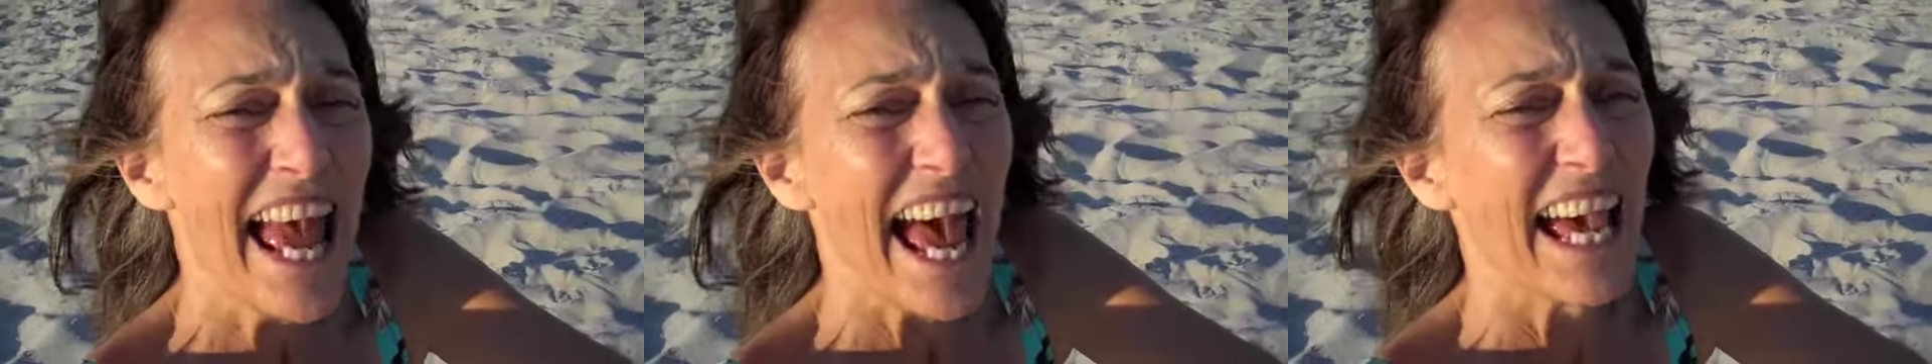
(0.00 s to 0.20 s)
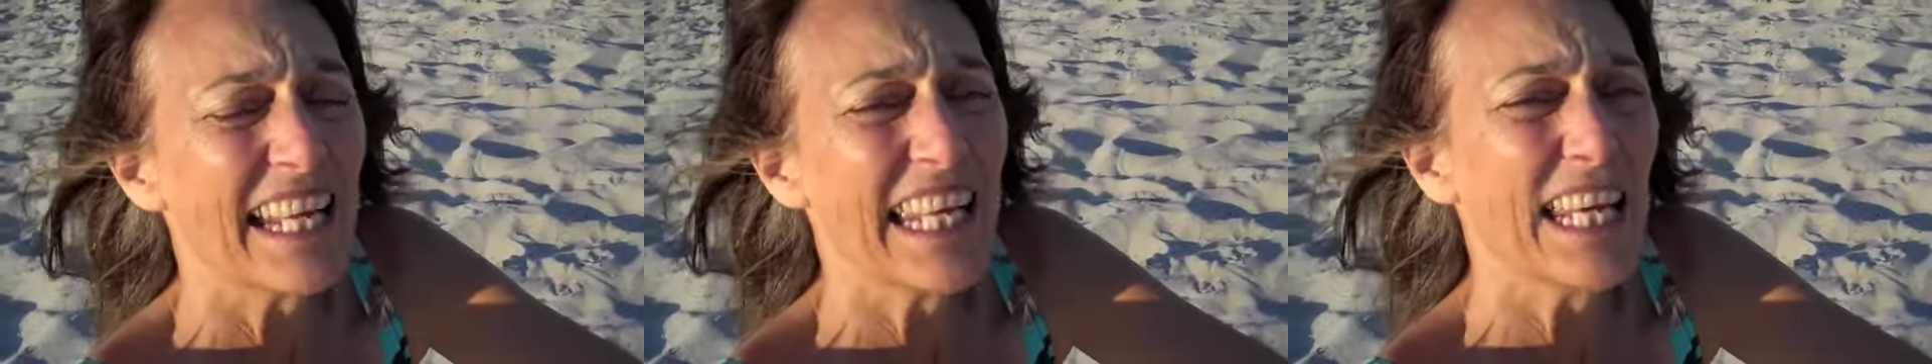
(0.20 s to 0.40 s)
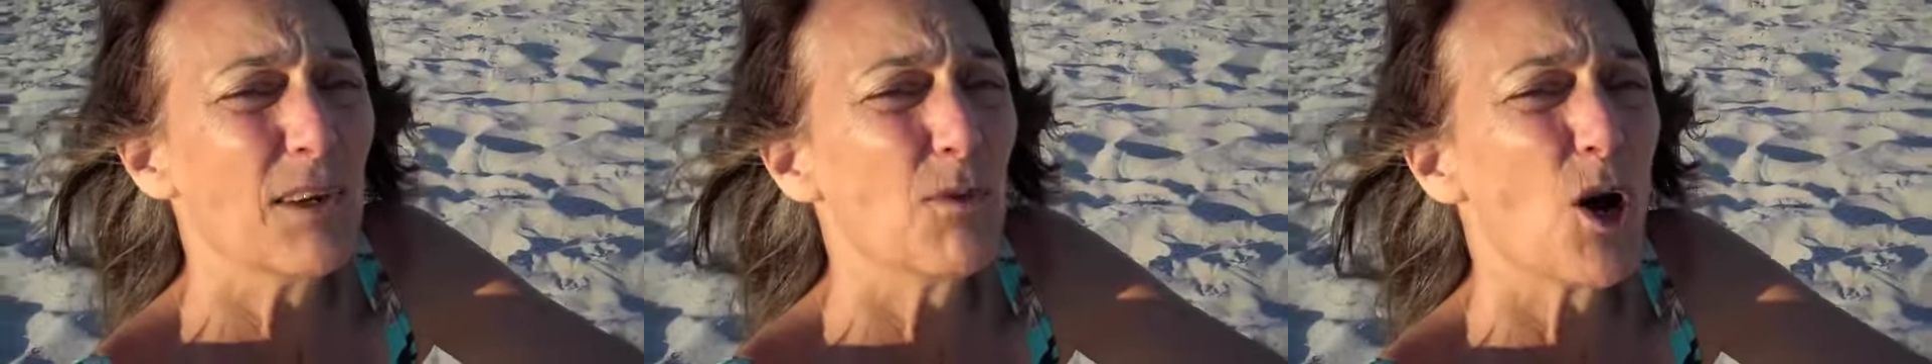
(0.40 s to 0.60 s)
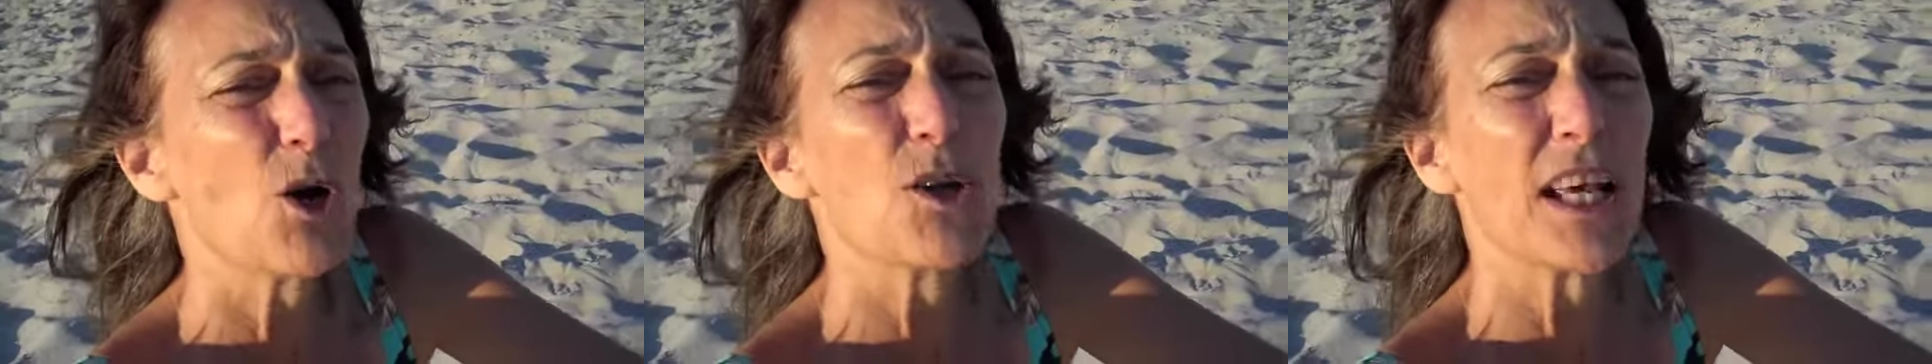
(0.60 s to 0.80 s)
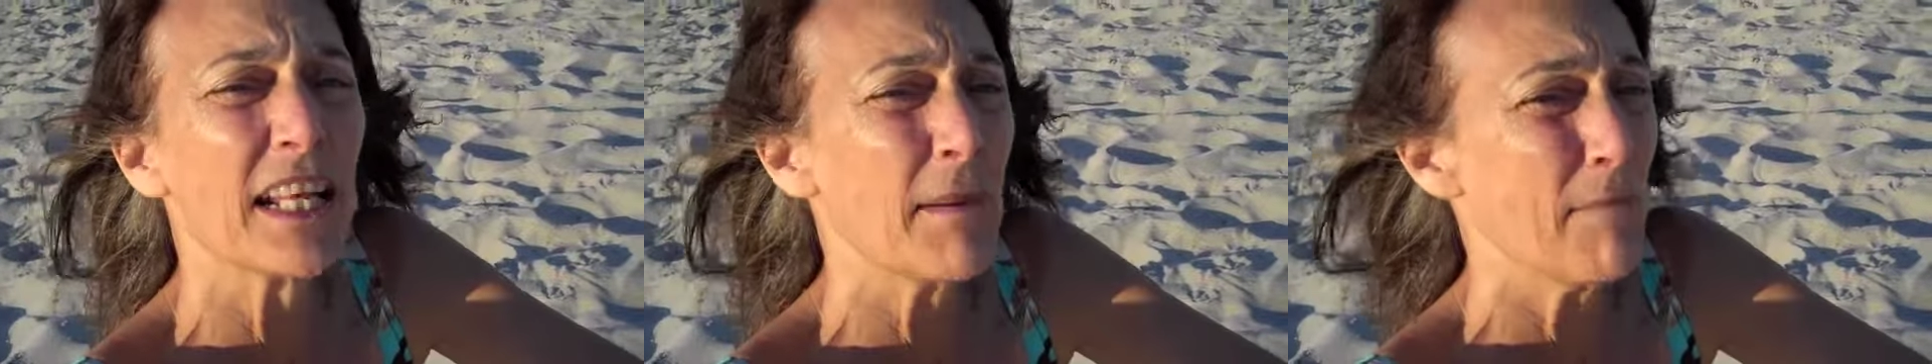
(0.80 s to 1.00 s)
and he wrote
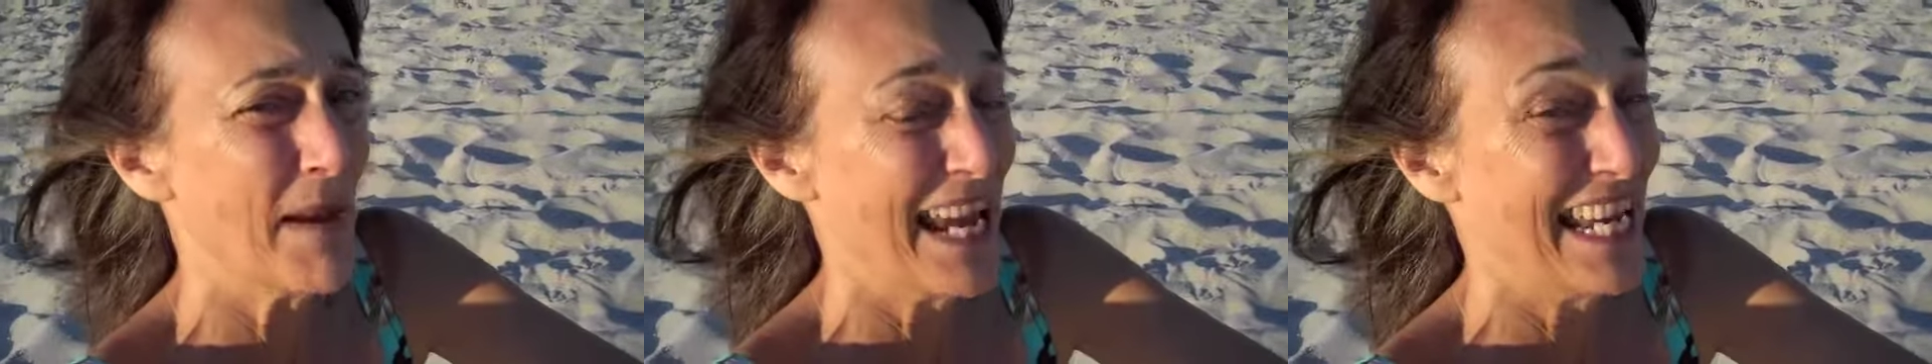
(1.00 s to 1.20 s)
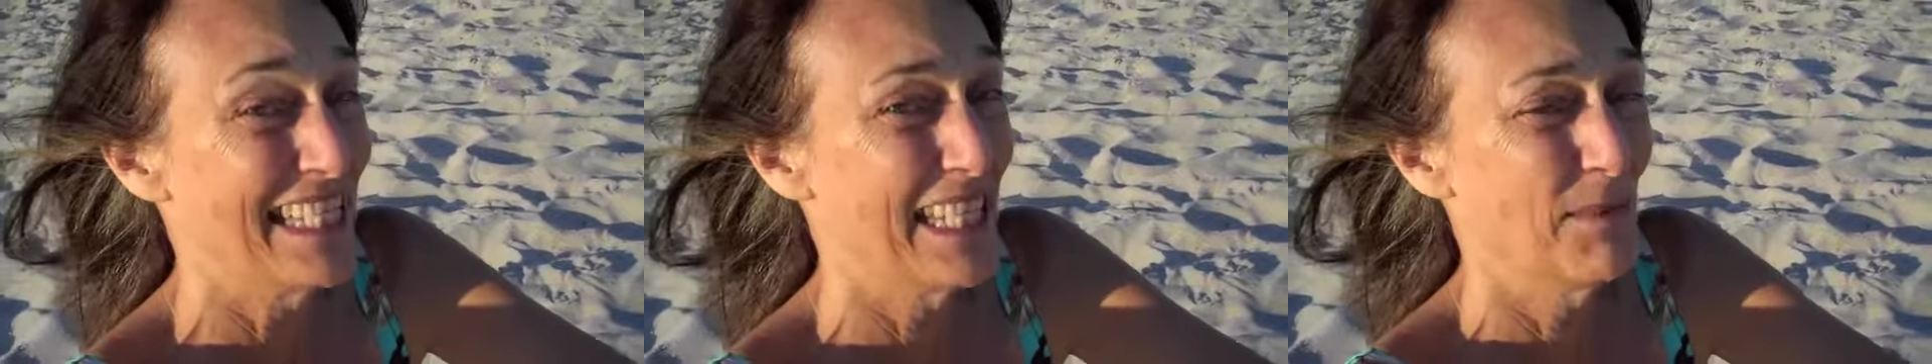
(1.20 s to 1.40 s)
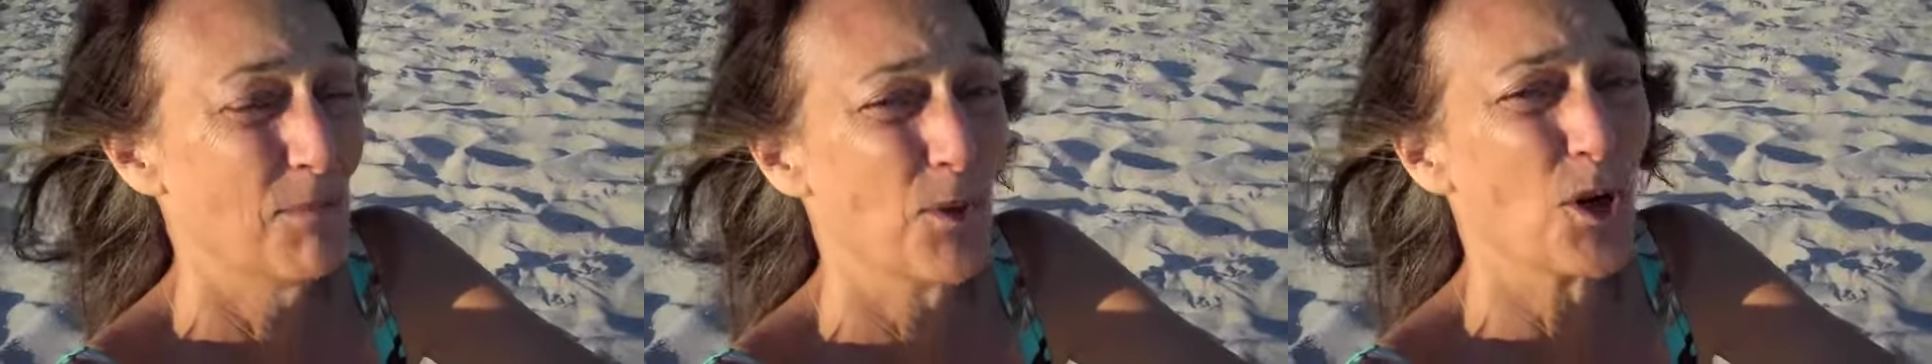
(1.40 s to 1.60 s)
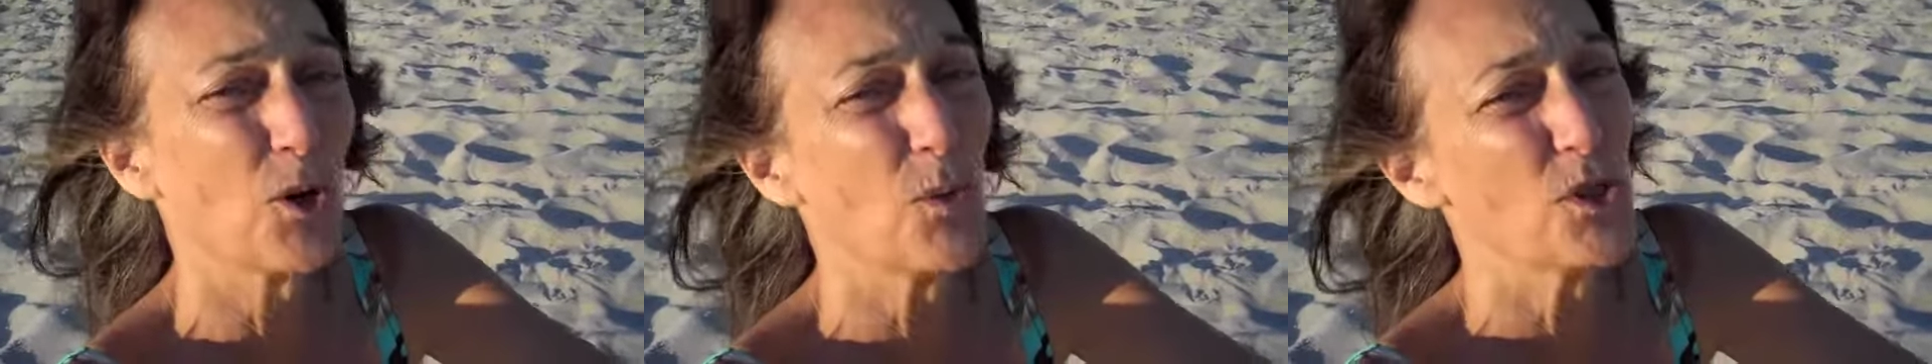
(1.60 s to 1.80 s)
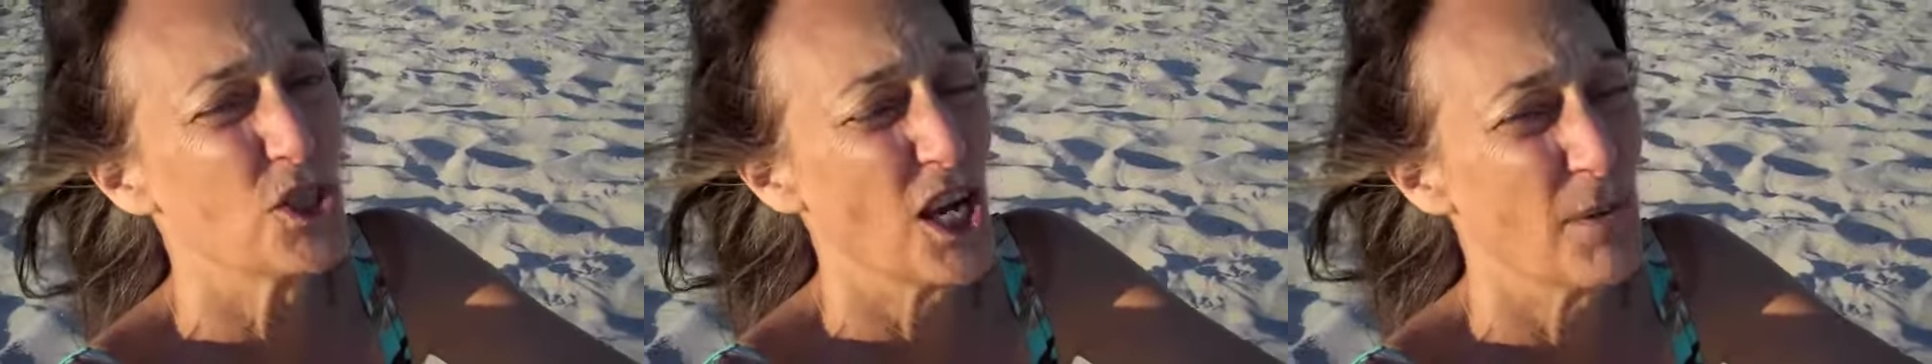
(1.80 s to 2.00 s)
an amazing book
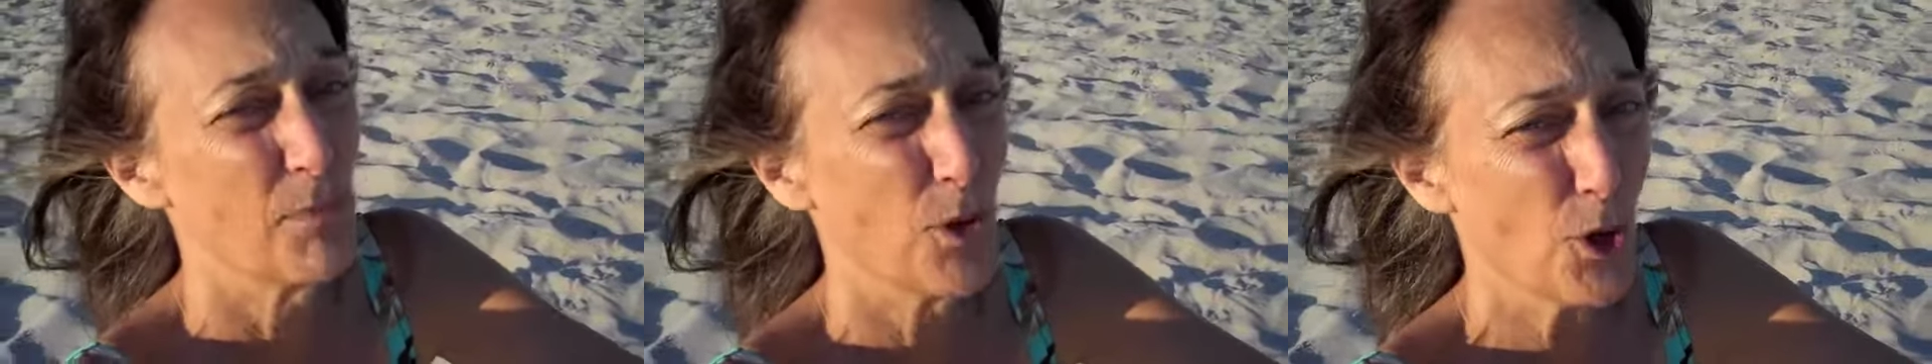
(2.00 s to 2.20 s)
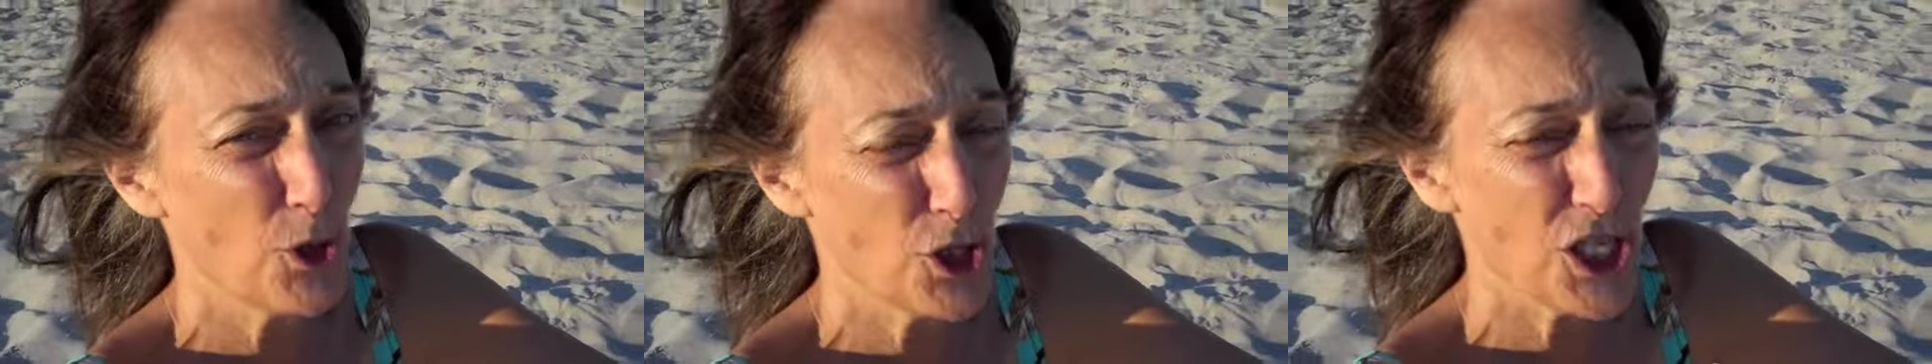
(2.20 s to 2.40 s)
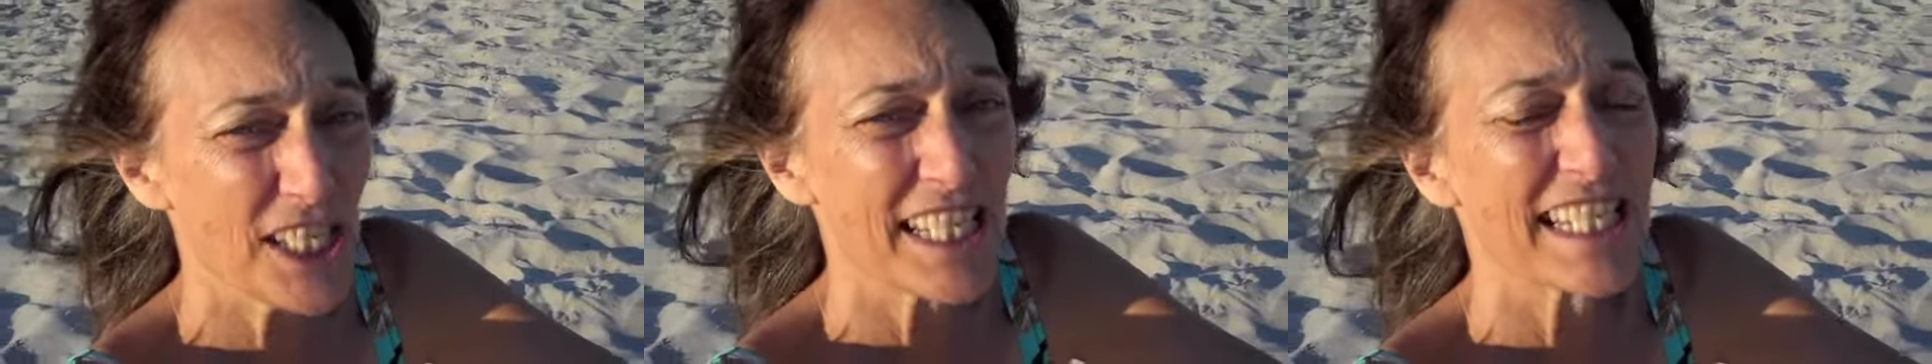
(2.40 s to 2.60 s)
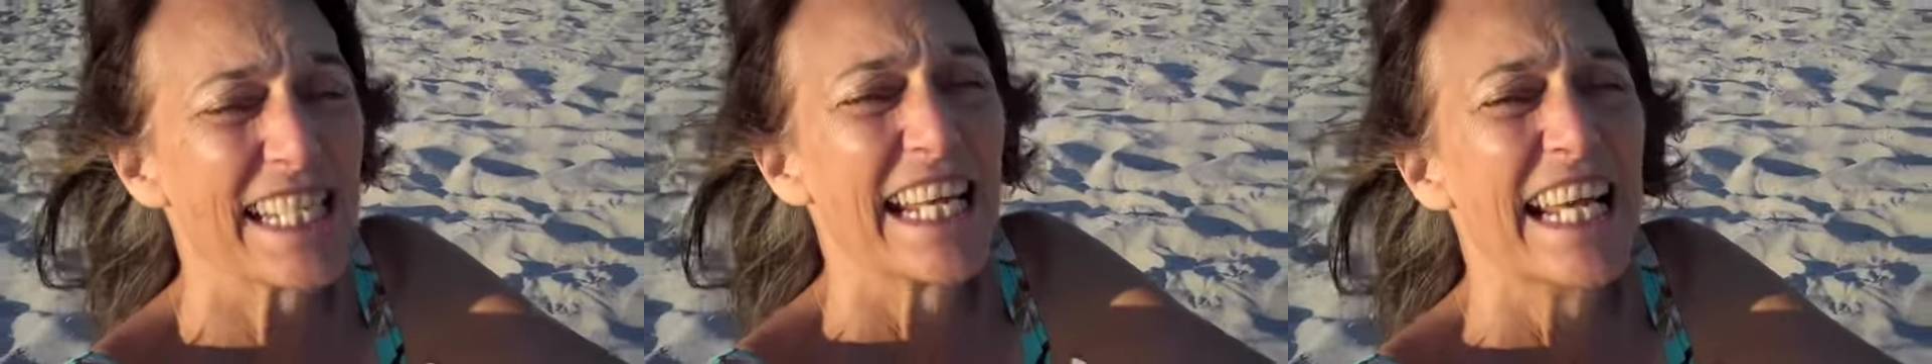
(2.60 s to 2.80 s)
which I purchased